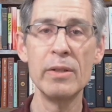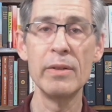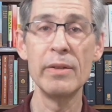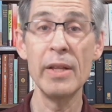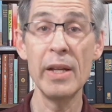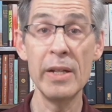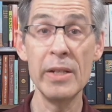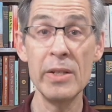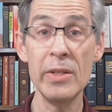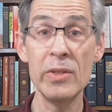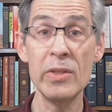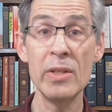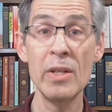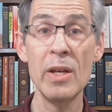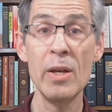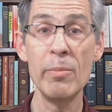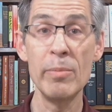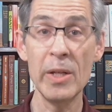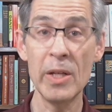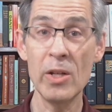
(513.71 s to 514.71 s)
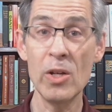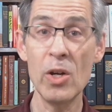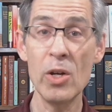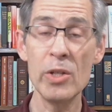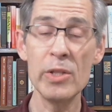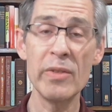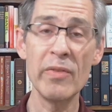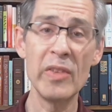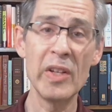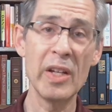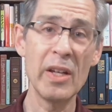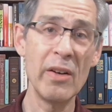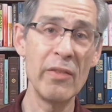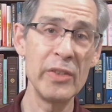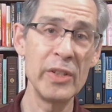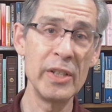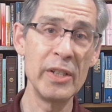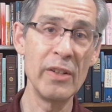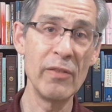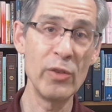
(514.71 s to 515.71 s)
That is, because of the
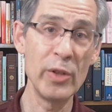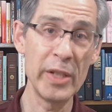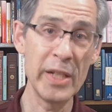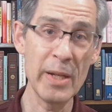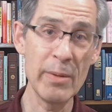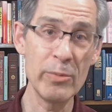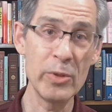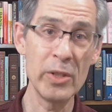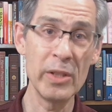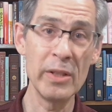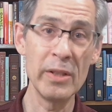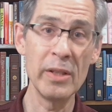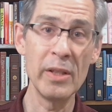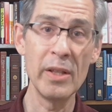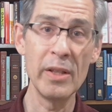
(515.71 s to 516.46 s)
covenant of redemption,